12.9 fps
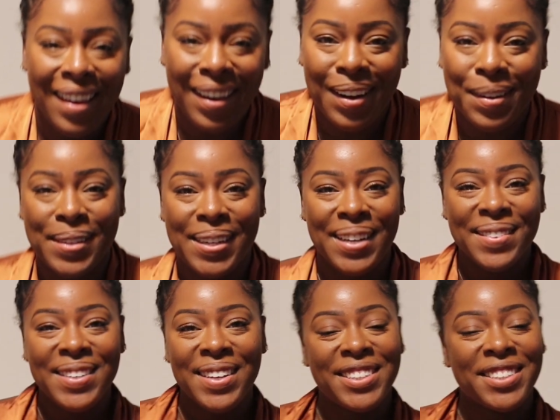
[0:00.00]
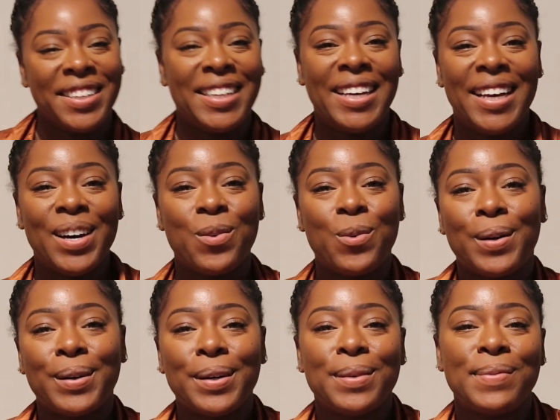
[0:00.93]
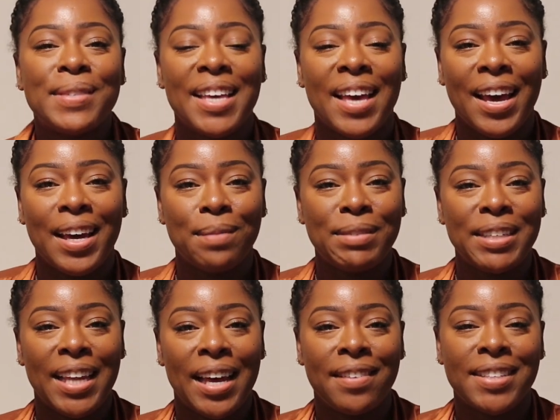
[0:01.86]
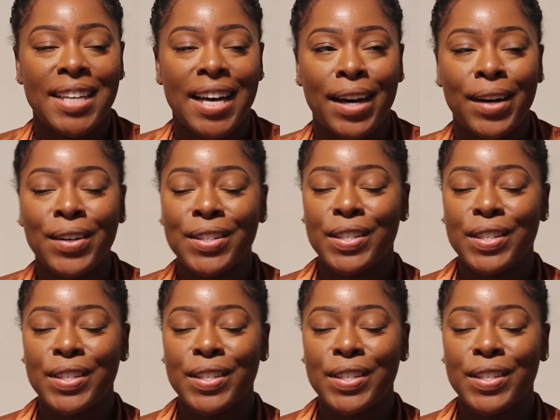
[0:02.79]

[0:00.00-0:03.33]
y'all, my name is Katrina and welcome to KMD Lifestyle.